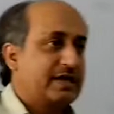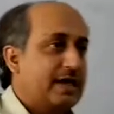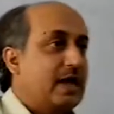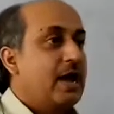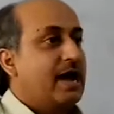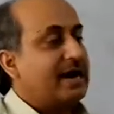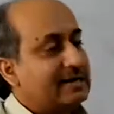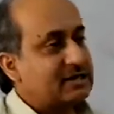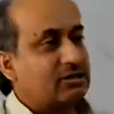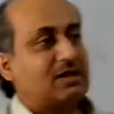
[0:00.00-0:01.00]
Okay, and
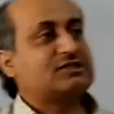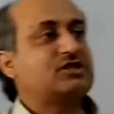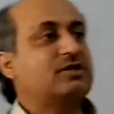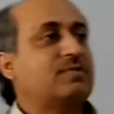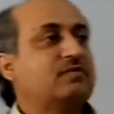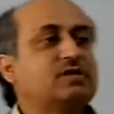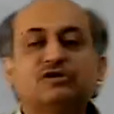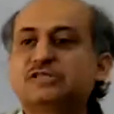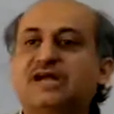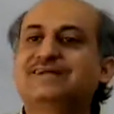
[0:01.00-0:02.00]
in the const statement we
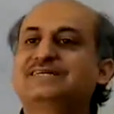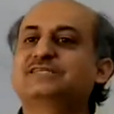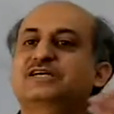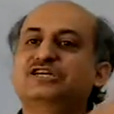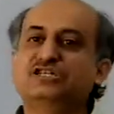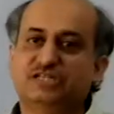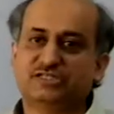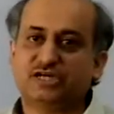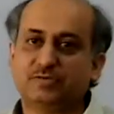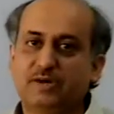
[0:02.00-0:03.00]
know that it is a
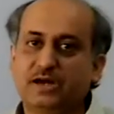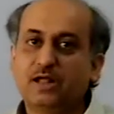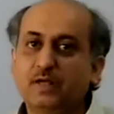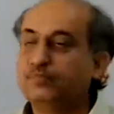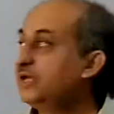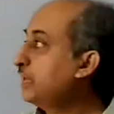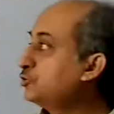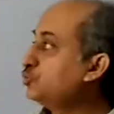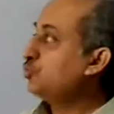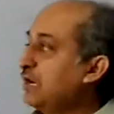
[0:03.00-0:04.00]
condition statement. There
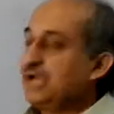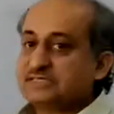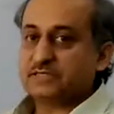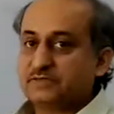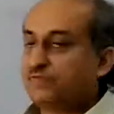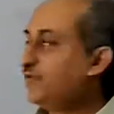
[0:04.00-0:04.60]
are 2 clauses.